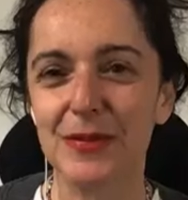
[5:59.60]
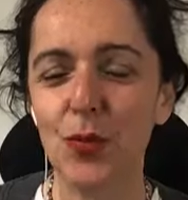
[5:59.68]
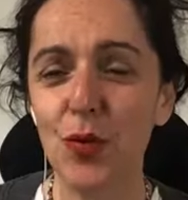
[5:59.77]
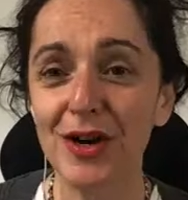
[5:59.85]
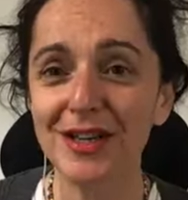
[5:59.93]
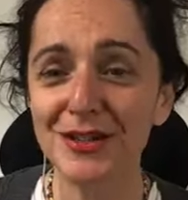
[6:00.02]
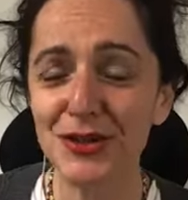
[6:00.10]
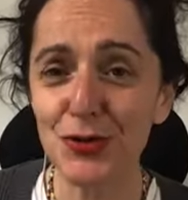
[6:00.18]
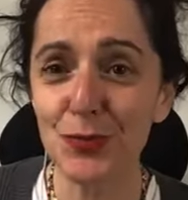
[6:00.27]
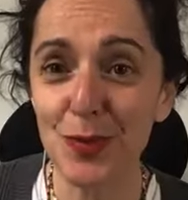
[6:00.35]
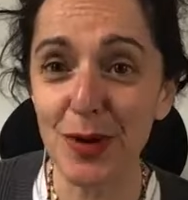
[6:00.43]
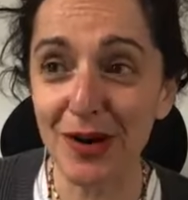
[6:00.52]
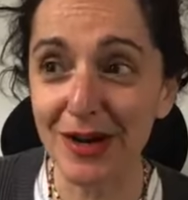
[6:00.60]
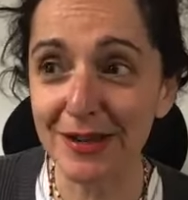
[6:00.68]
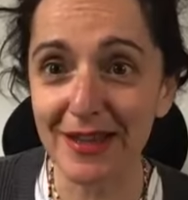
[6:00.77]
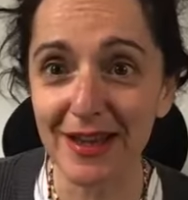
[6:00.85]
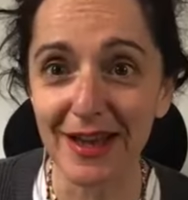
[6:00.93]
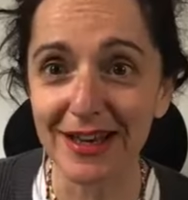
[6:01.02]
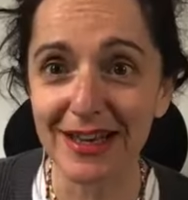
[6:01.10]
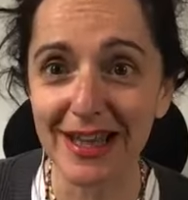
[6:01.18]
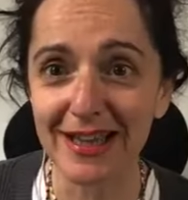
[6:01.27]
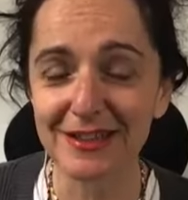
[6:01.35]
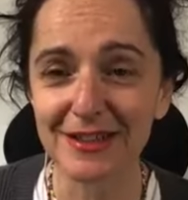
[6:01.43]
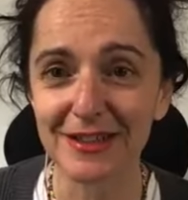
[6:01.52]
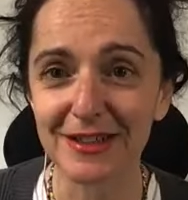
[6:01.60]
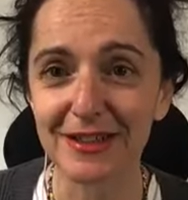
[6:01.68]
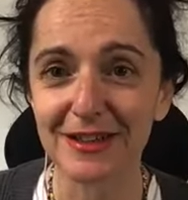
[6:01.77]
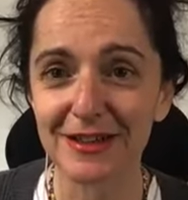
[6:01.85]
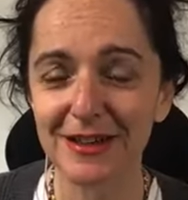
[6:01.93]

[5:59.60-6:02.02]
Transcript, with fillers: Where did you buy that lantern?